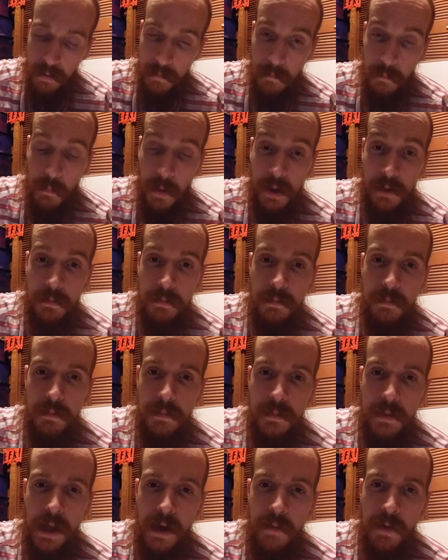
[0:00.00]
Well,
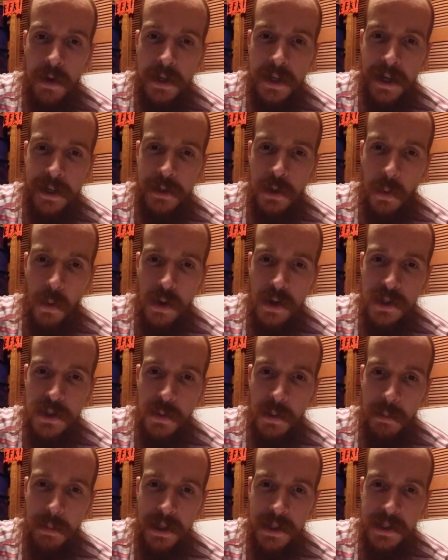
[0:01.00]
every dead tortoise
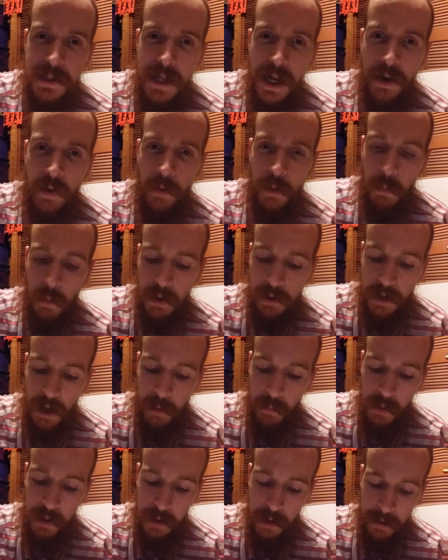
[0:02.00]
would be a sacred one now,
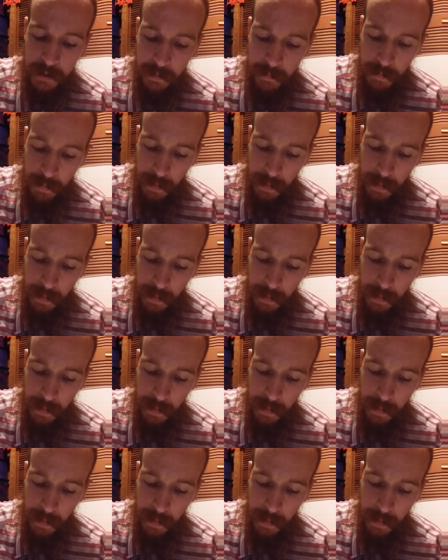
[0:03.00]
wouldn't it?